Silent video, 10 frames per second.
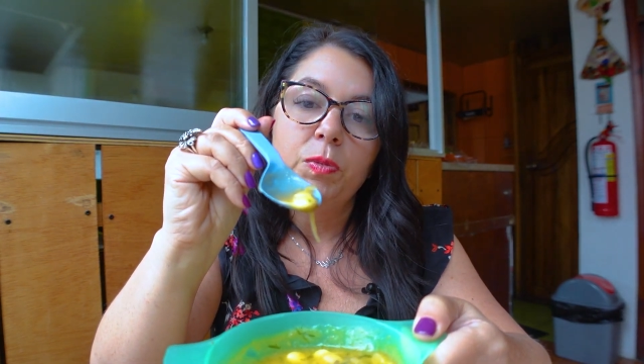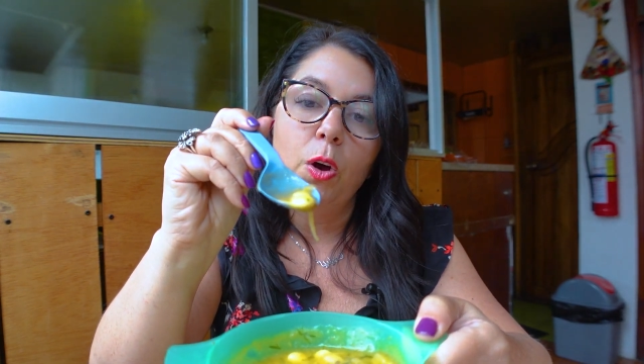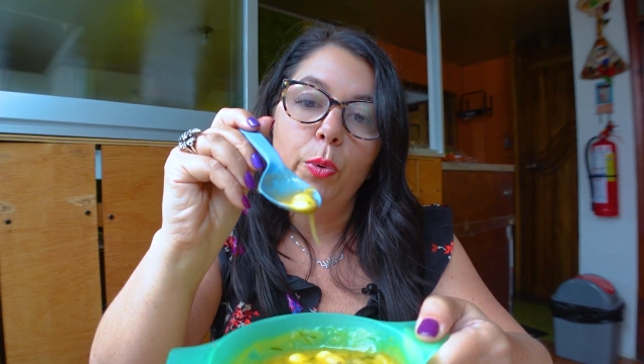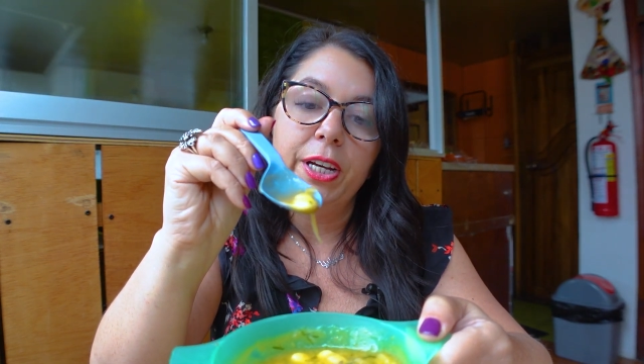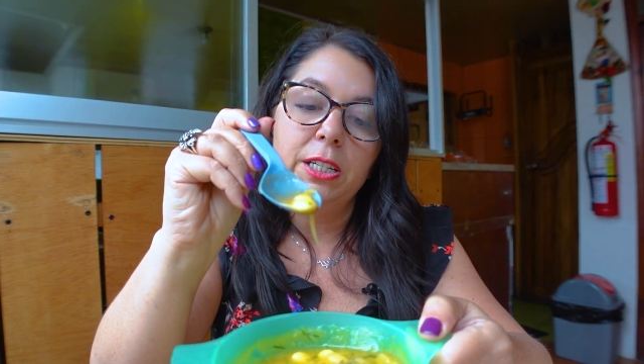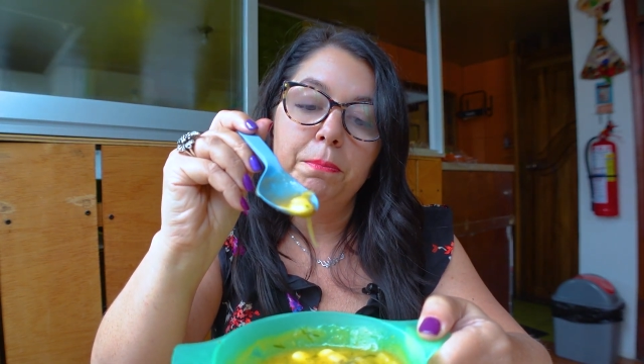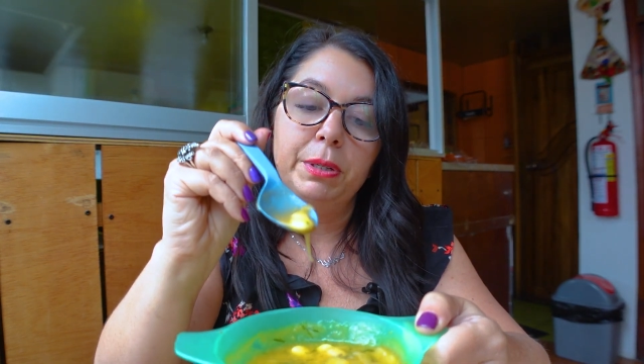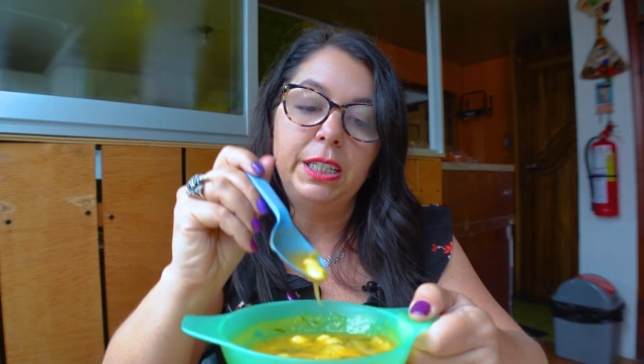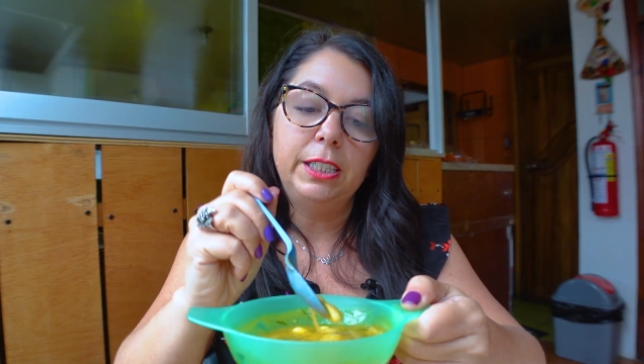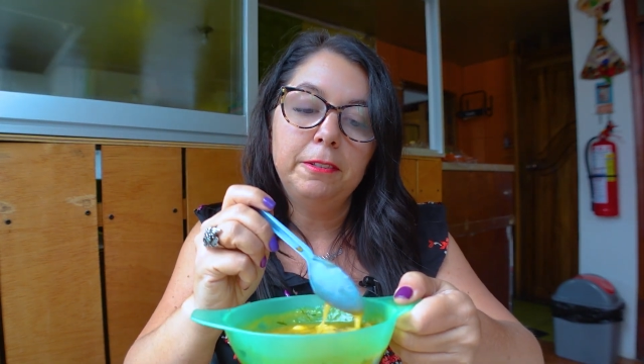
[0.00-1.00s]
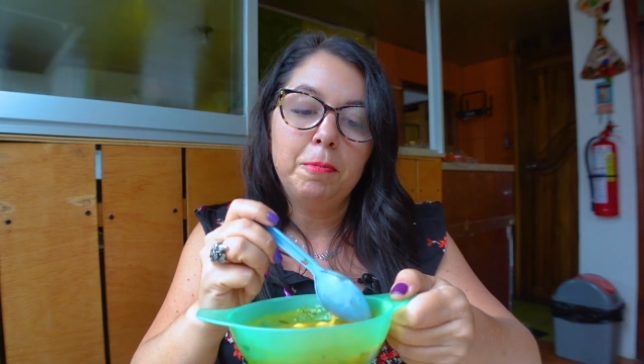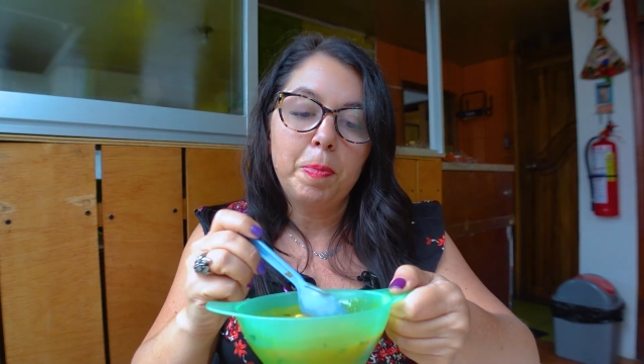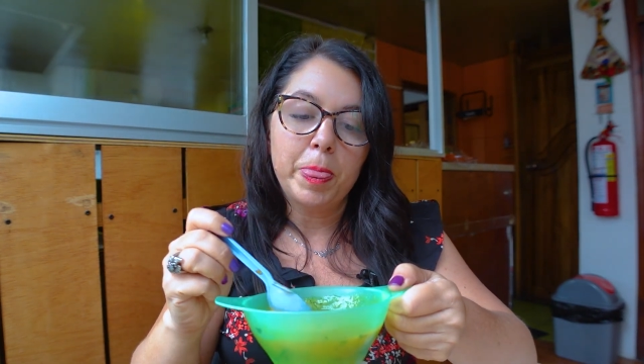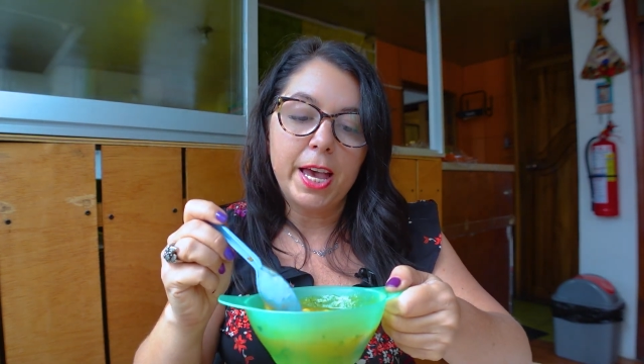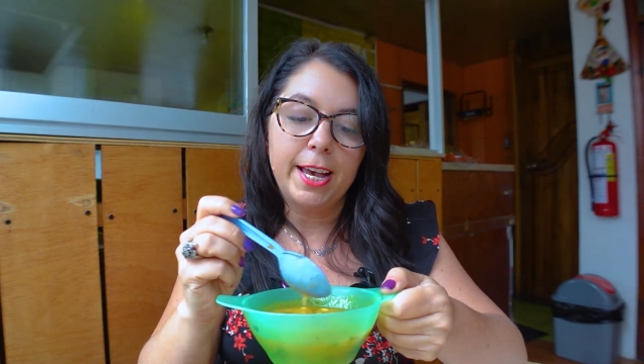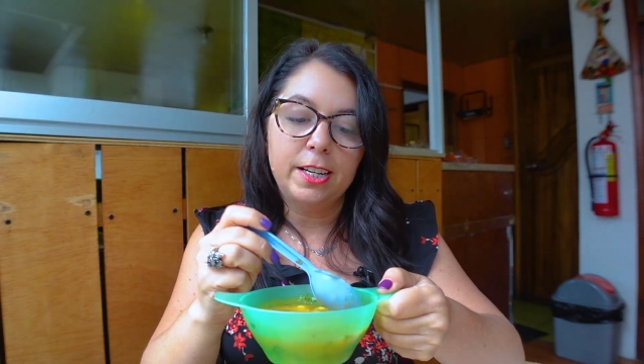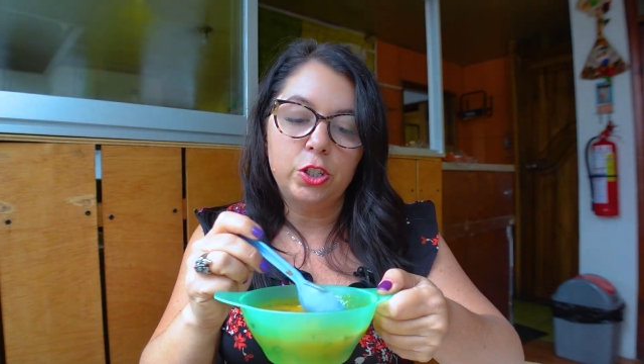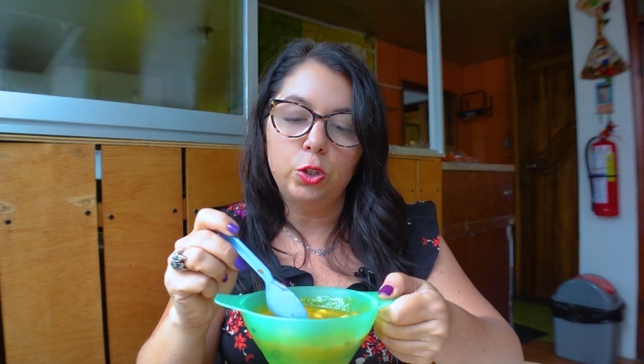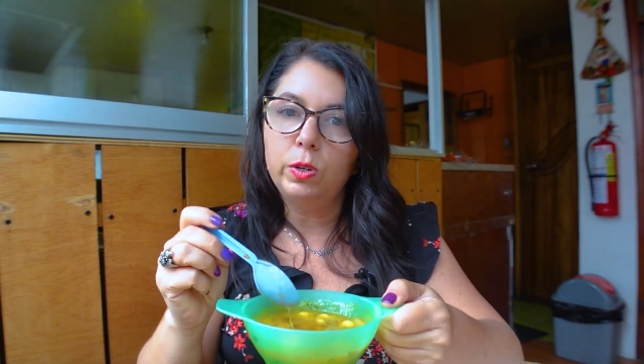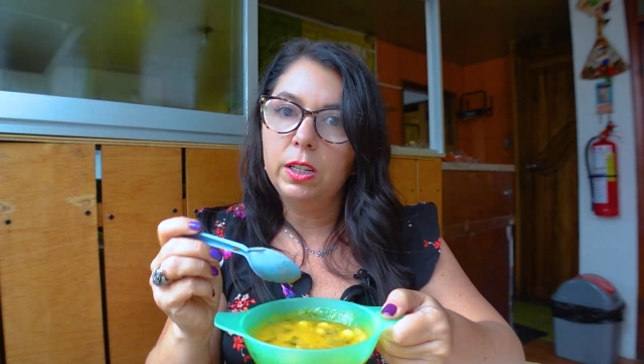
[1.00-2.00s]
a white bean,
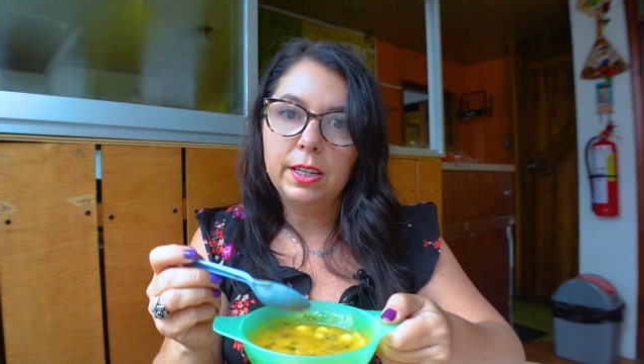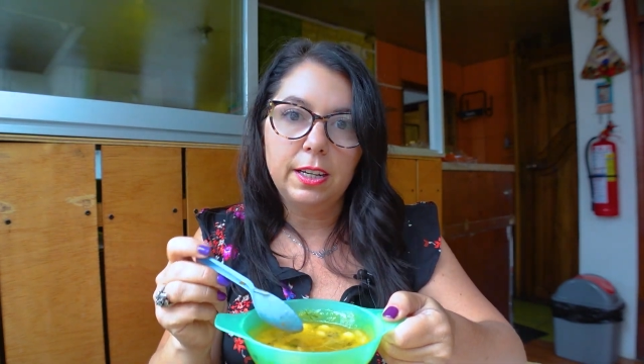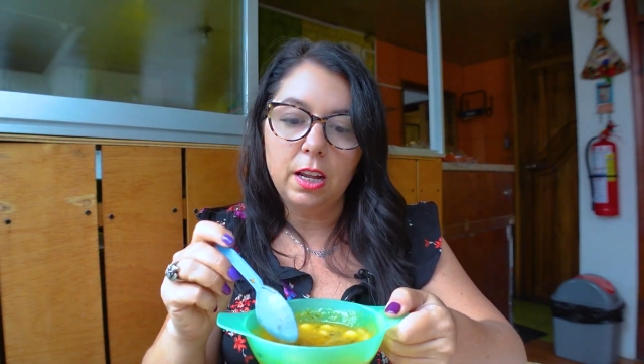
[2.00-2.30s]
and you can get